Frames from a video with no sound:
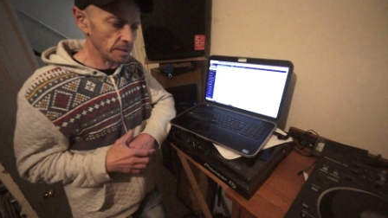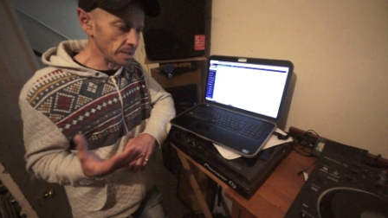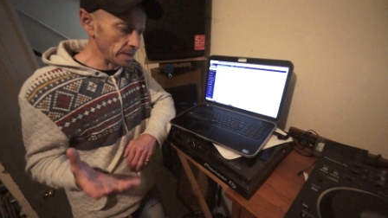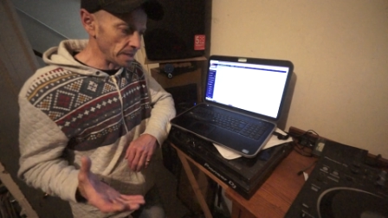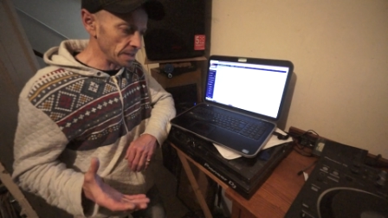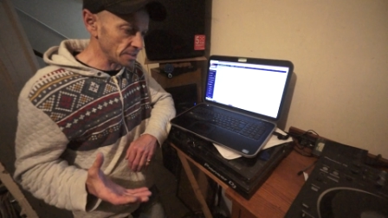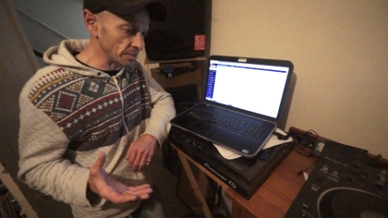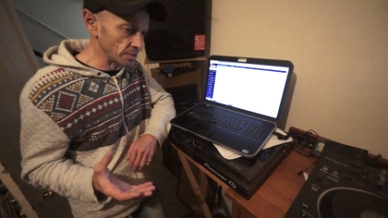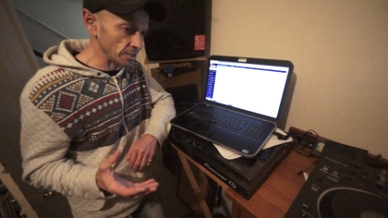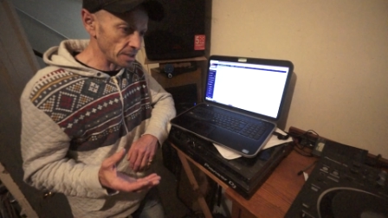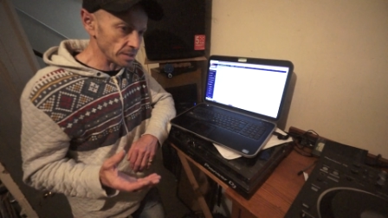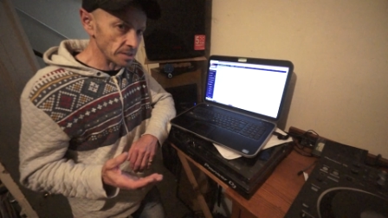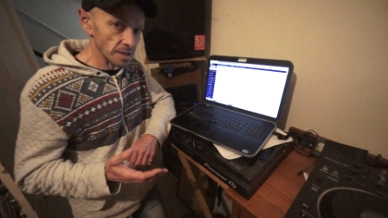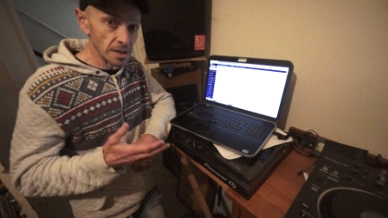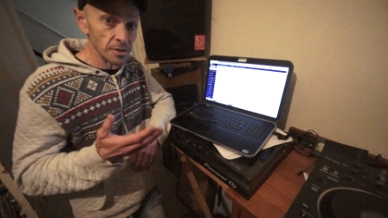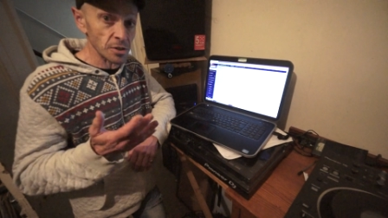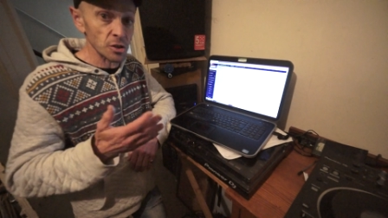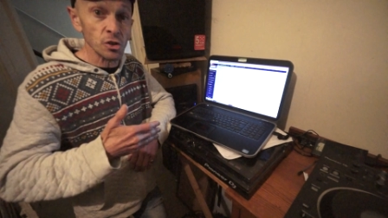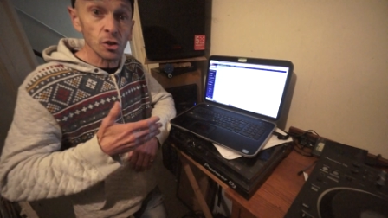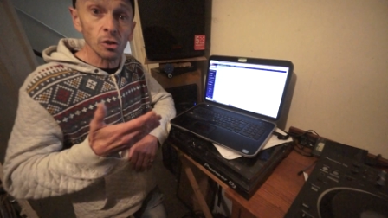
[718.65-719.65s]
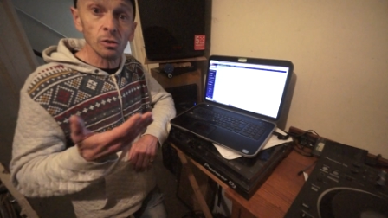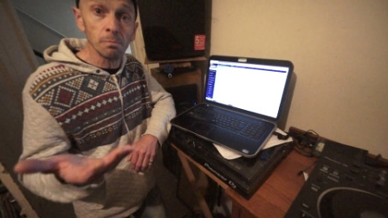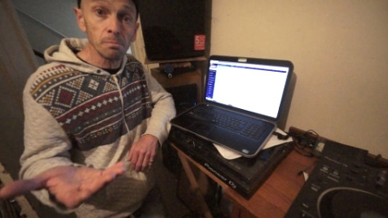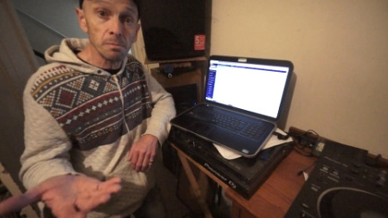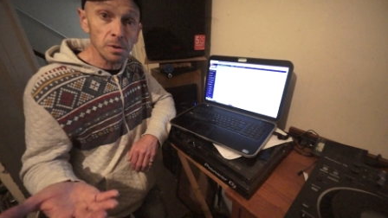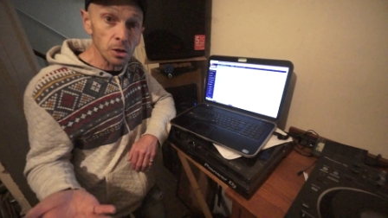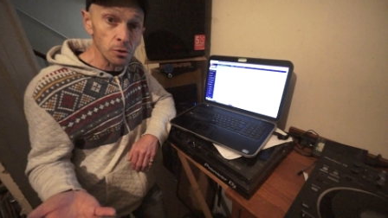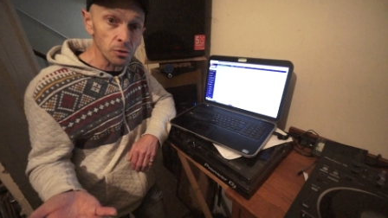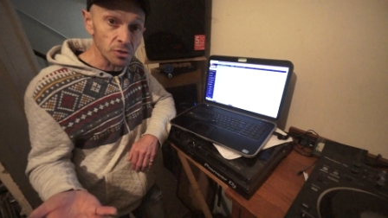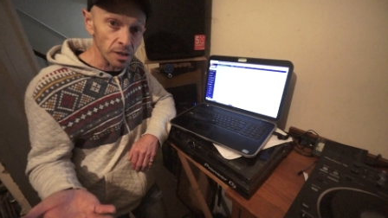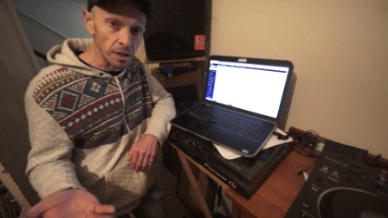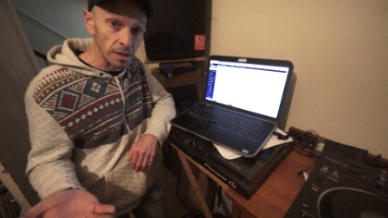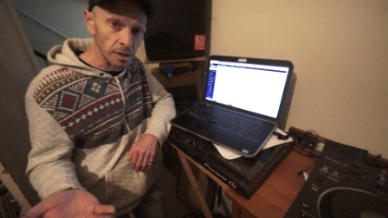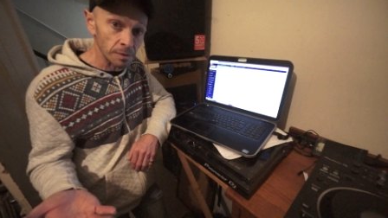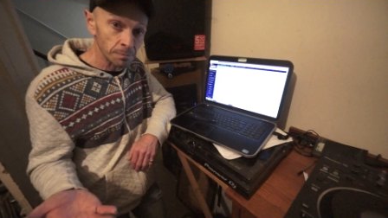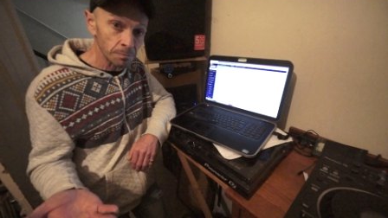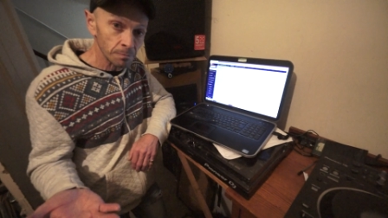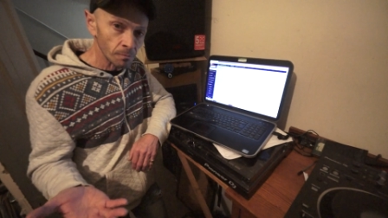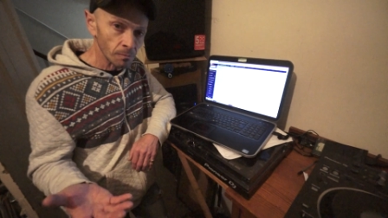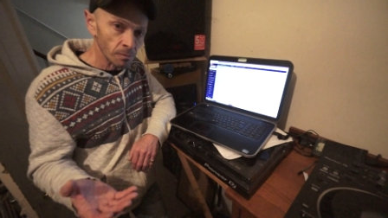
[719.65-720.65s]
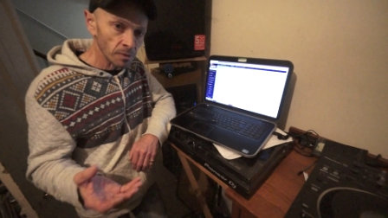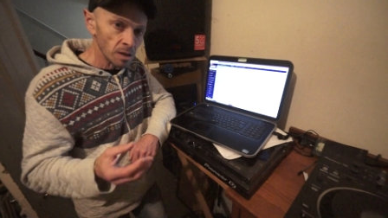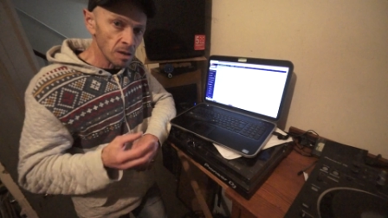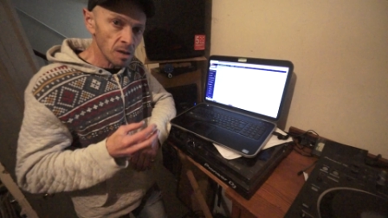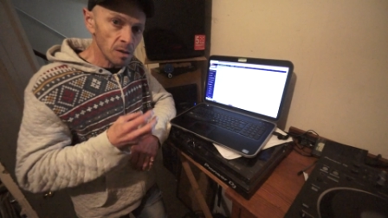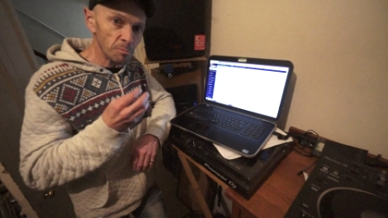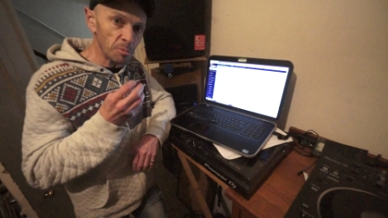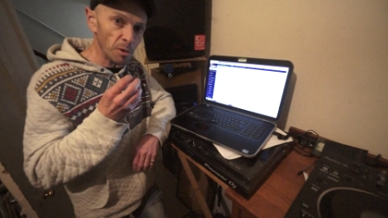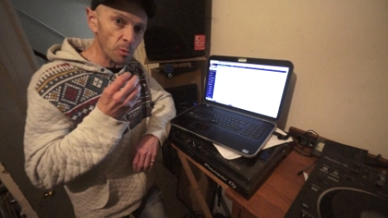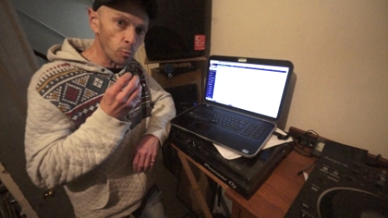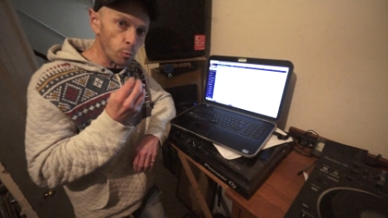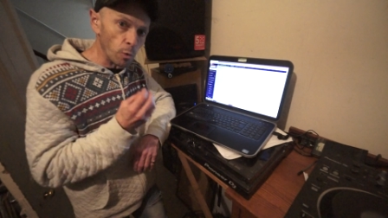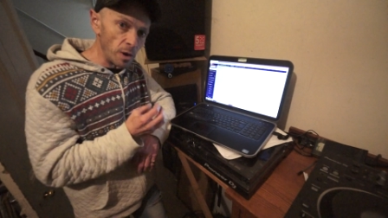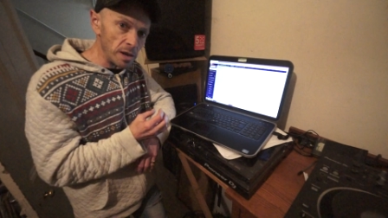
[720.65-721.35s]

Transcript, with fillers: is that it's still music but